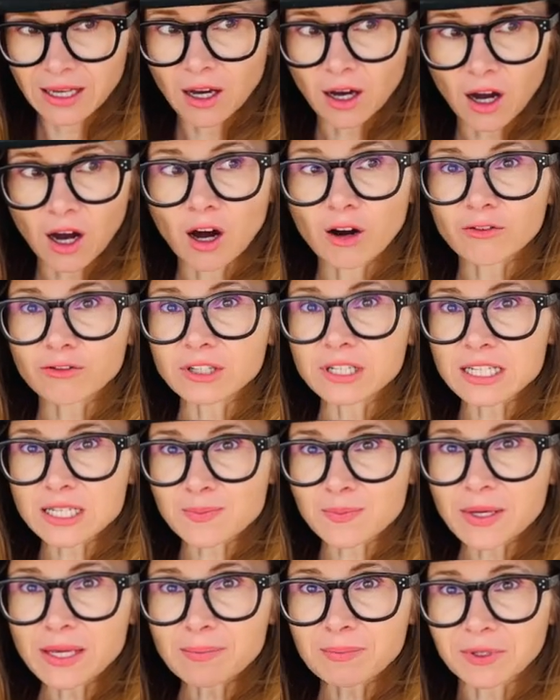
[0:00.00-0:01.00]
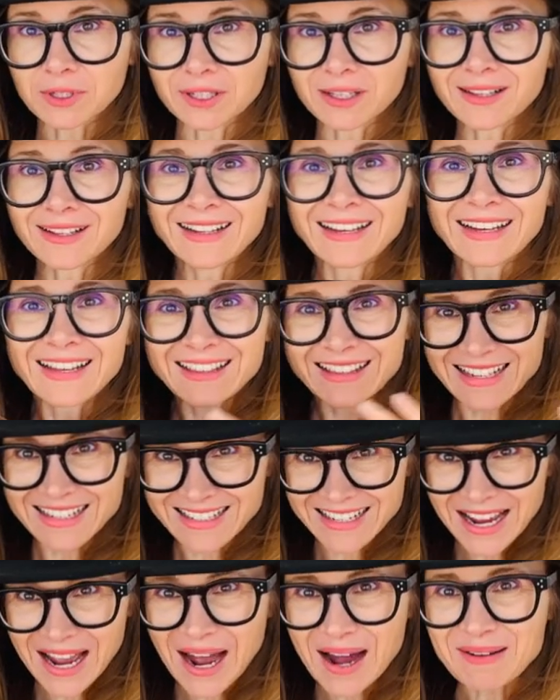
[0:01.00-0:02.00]
of these people
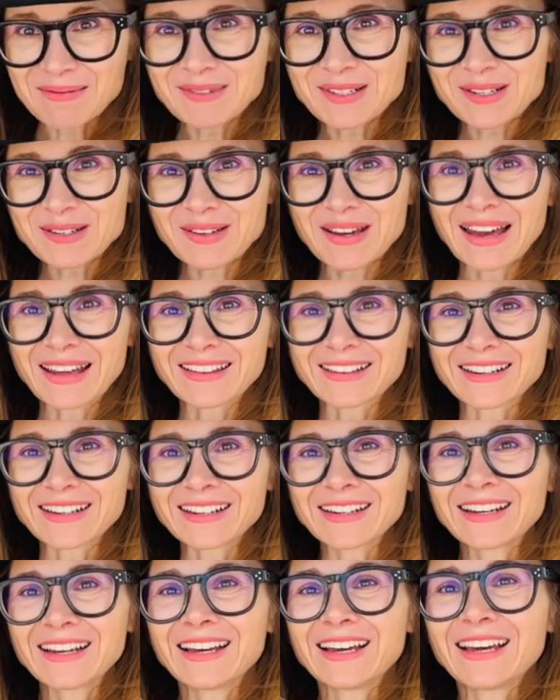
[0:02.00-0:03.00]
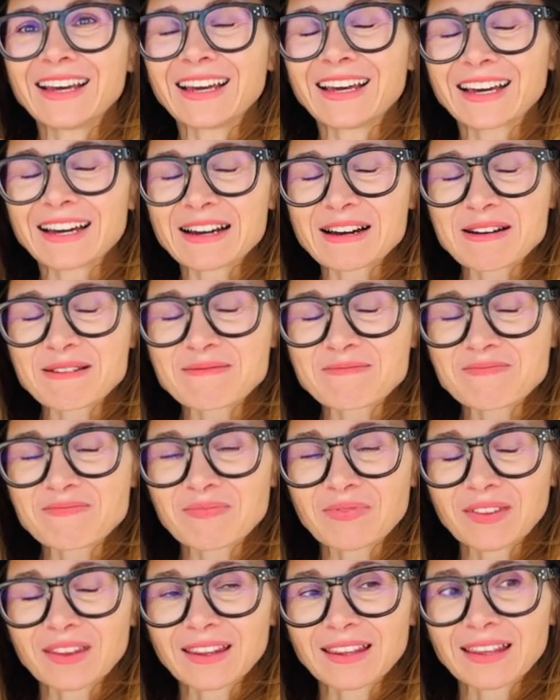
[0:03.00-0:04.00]
that come together
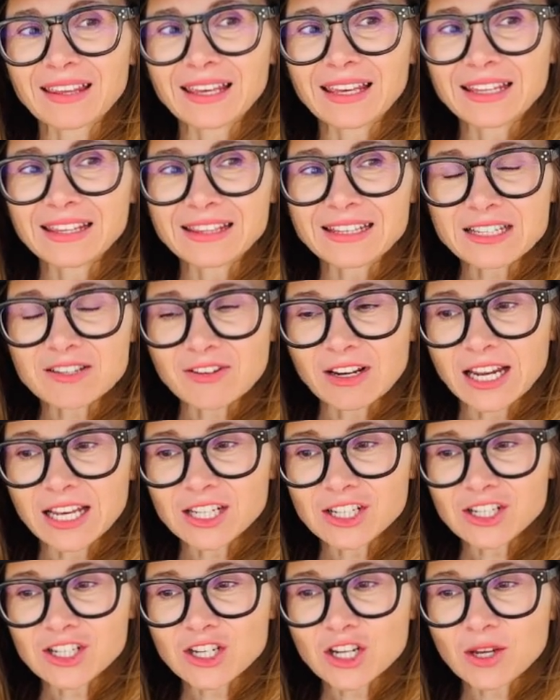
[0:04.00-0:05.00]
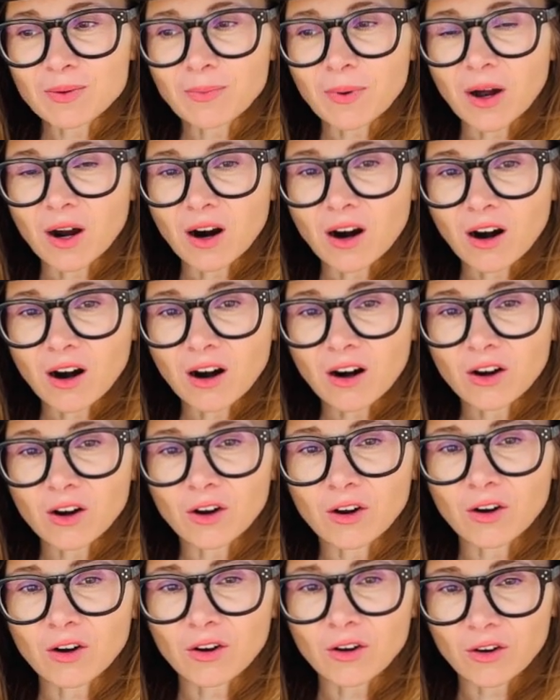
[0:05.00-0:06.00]
in this relationship
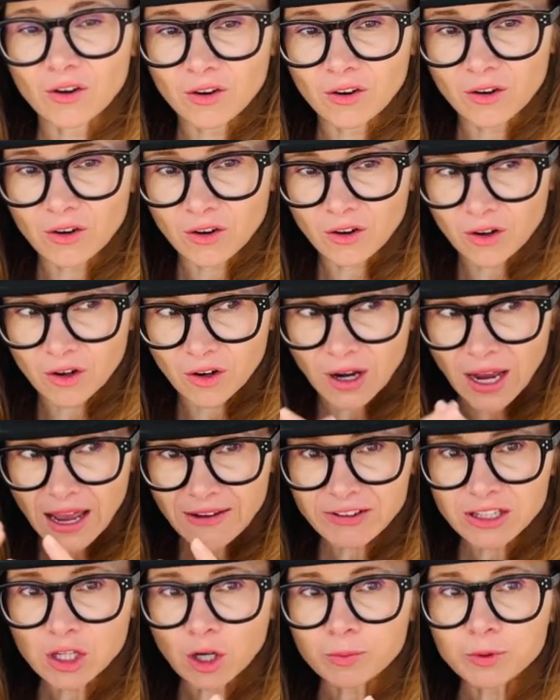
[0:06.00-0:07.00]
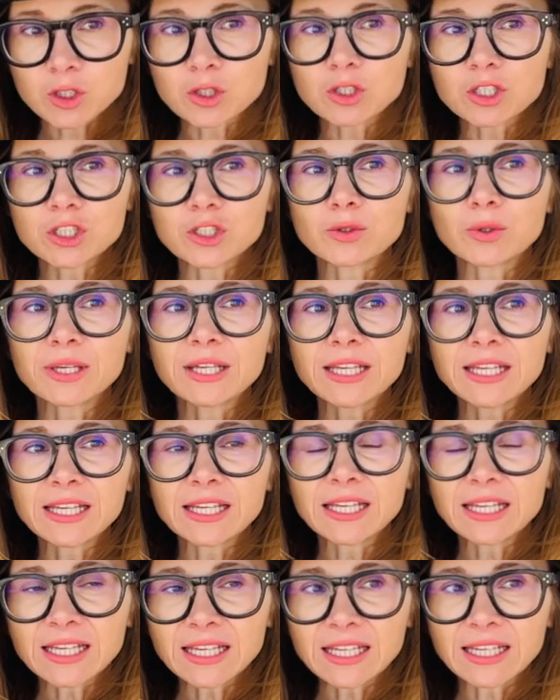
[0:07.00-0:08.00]
are having the opportunity to
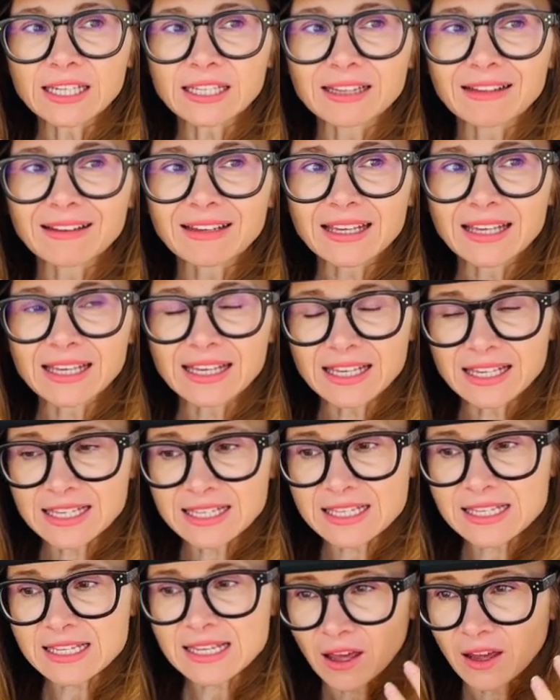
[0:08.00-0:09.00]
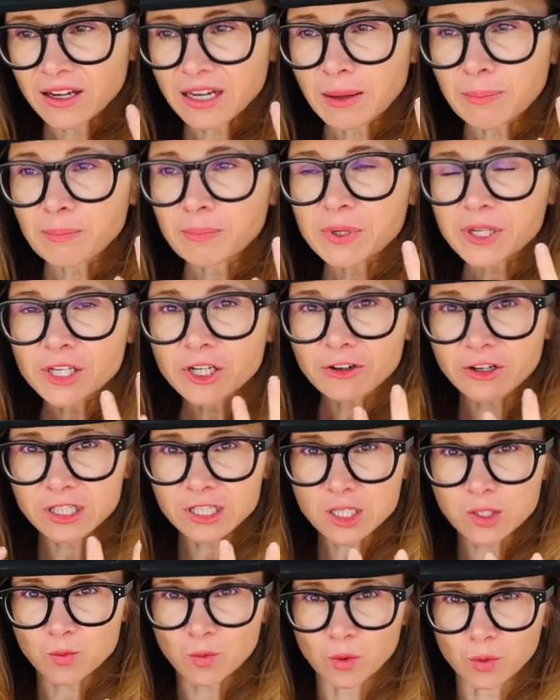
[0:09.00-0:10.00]
heal is an
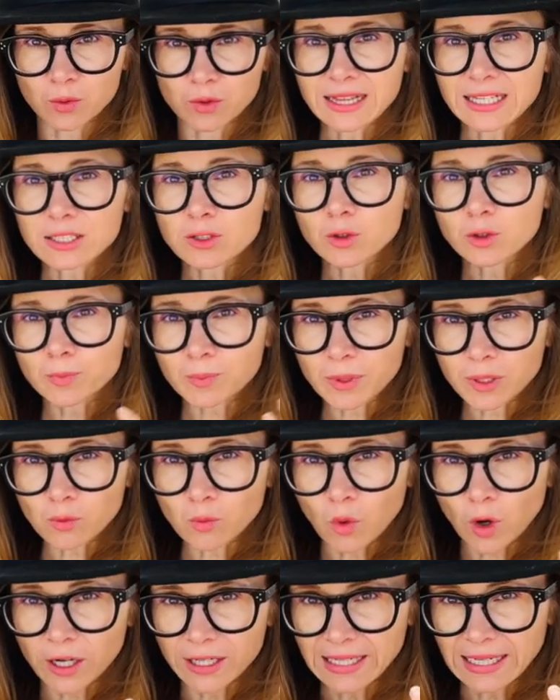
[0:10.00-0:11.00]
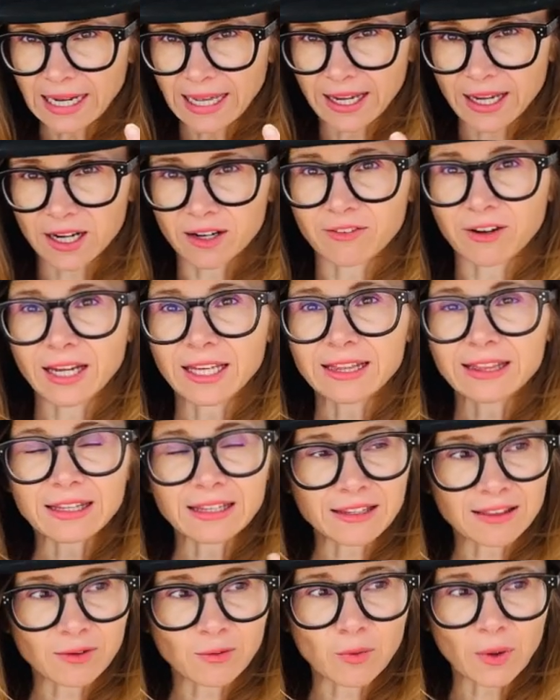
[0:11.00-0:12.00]
appearance wound. That could be one layer,
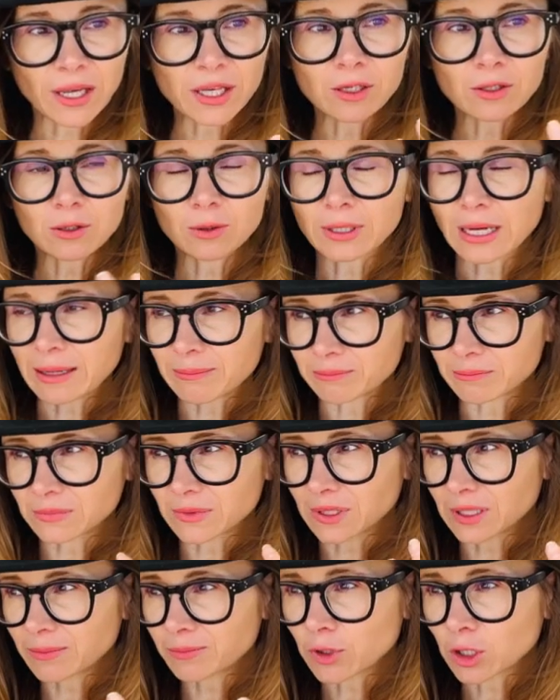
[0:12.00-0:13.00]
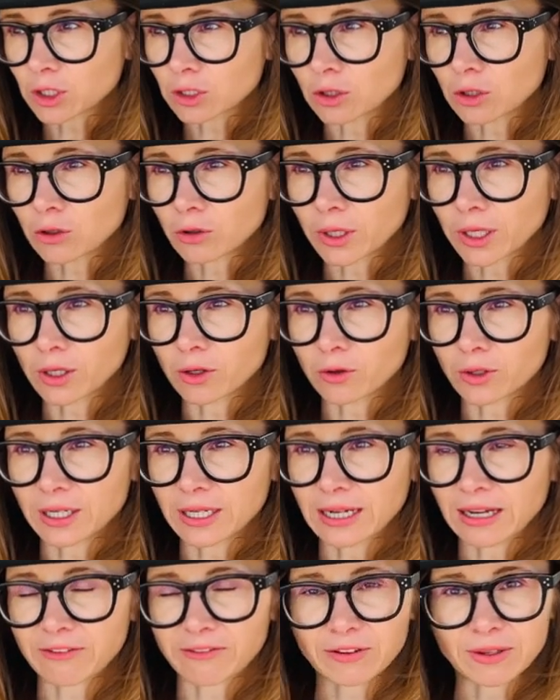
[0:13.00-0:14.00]
right? The way you look, I'm not looking good
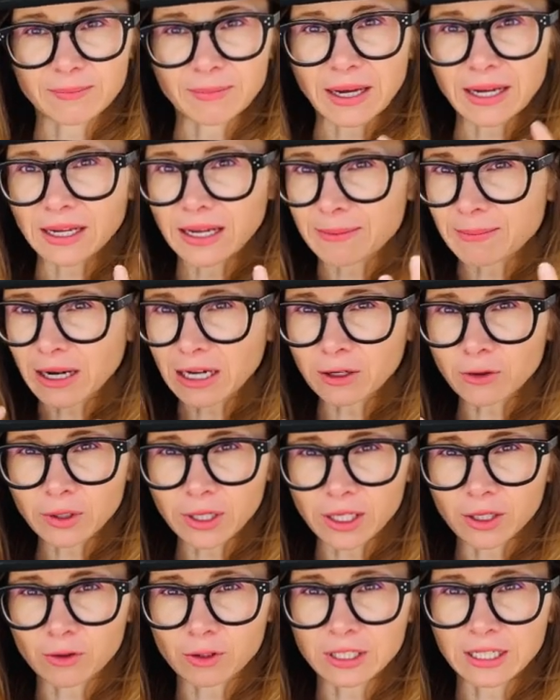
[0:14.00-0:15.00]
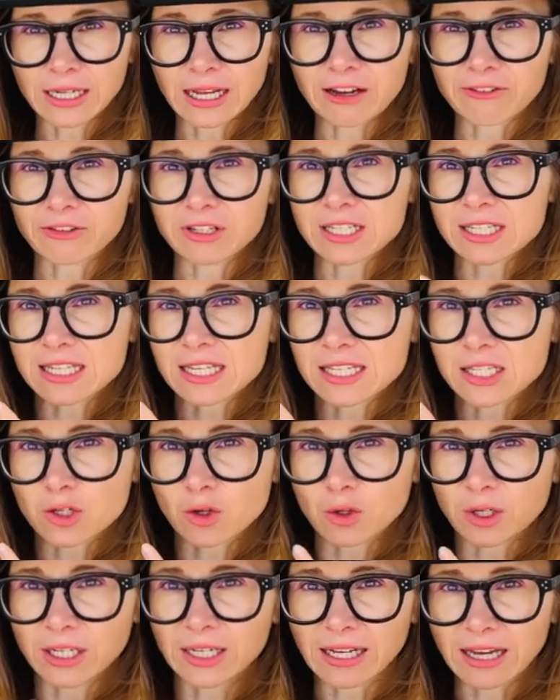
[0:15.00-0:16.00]
enough. Am I looking good enough? Is this
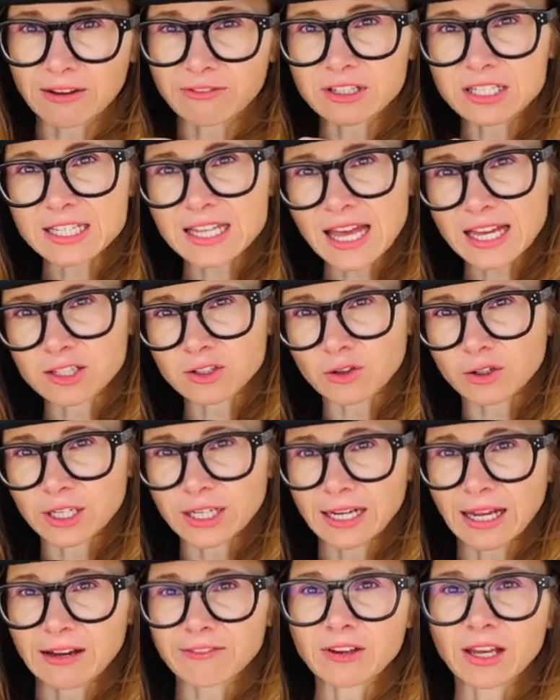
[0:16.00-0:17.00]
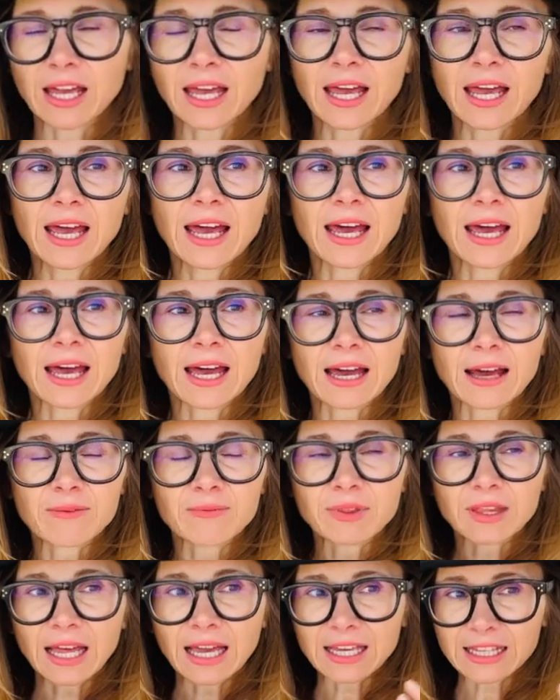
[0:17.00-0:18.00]
good enough? Is that good enough?
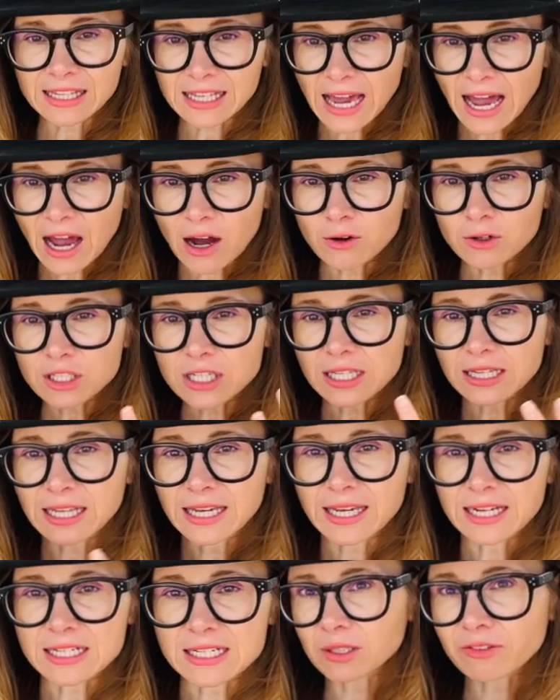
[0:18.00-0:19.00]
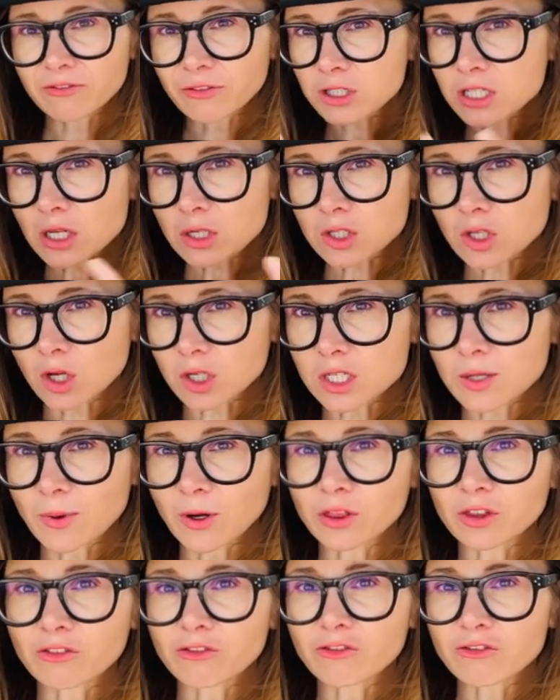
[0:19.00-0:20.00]
Like the outer layers. First house talks
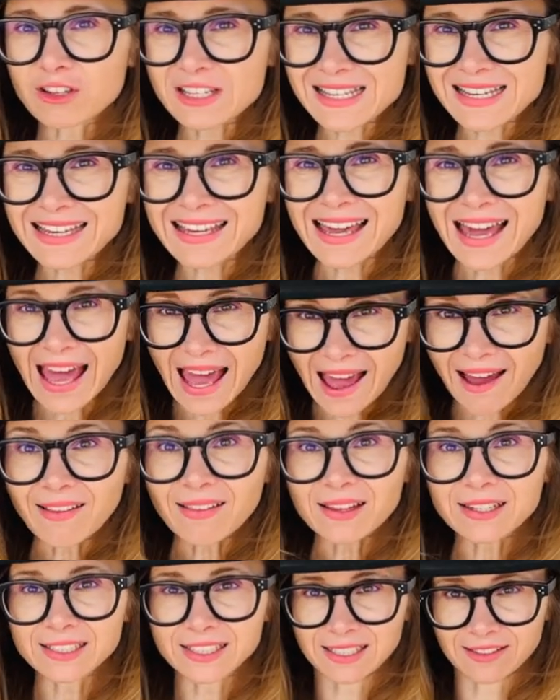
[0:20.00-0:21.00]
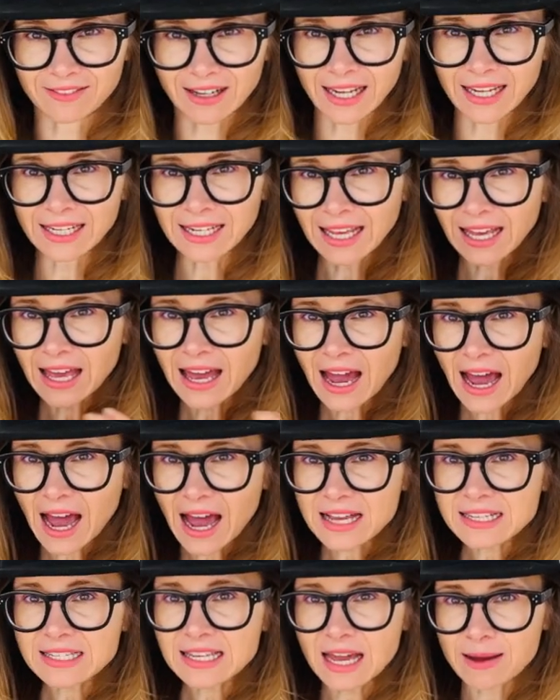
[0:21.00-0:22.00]
about the physicality, right?
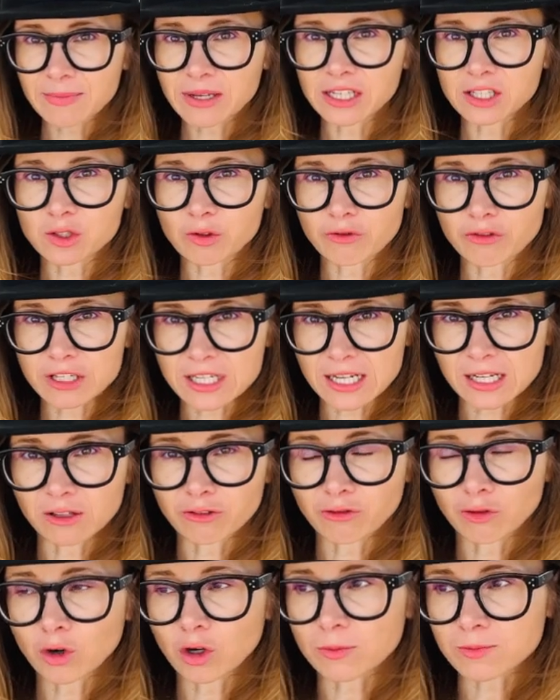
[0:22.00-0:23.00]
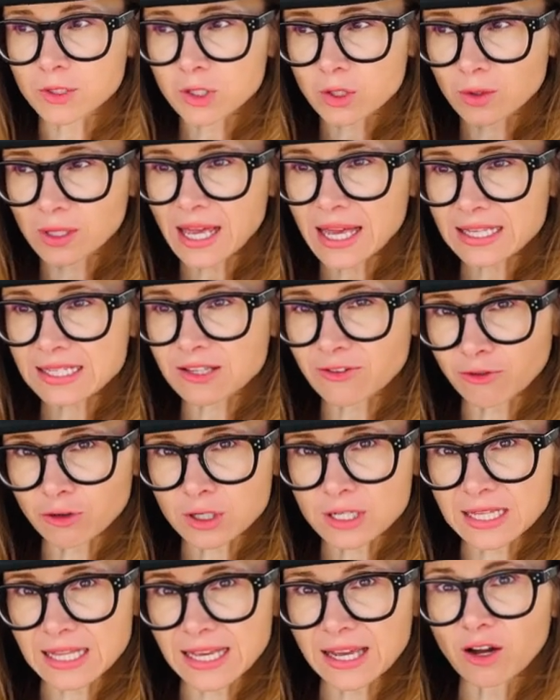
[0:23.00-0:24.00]
Us coming into physical form. So yes, the
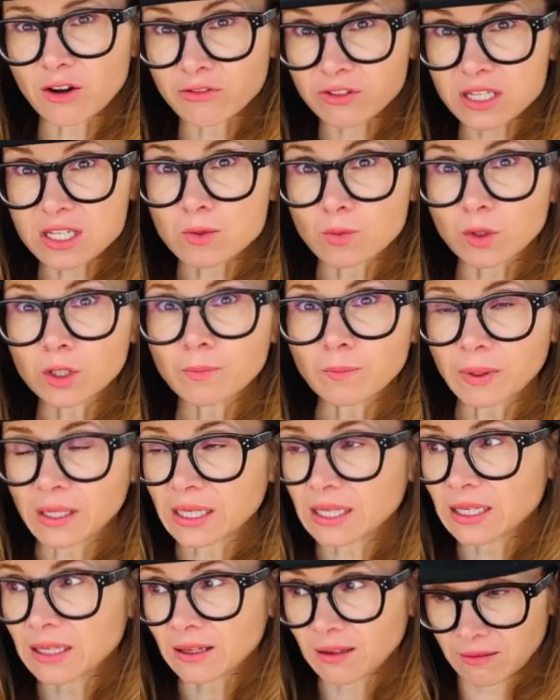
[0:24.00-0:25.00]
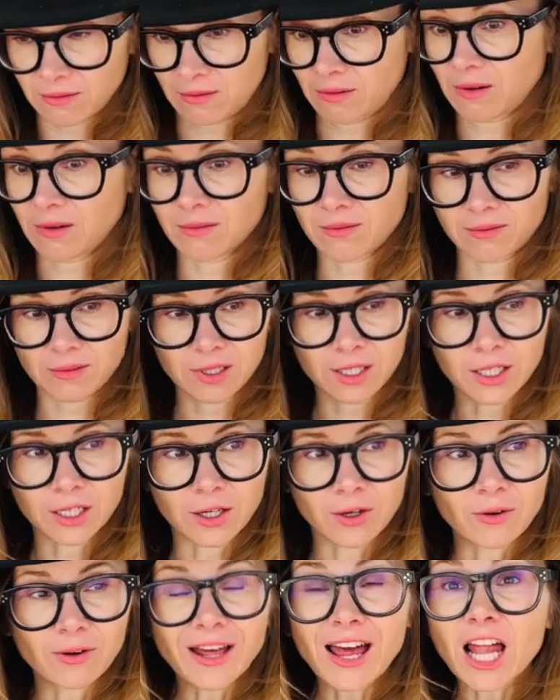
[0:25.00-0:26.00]
first layer of this would be,
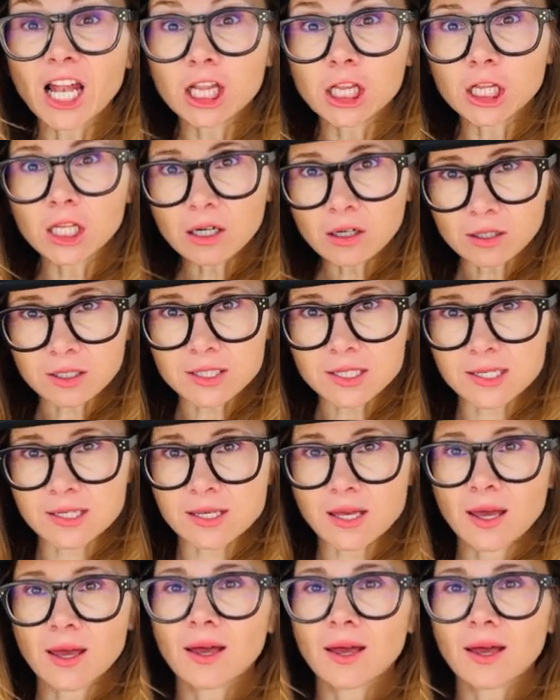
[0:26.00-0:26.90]
looks.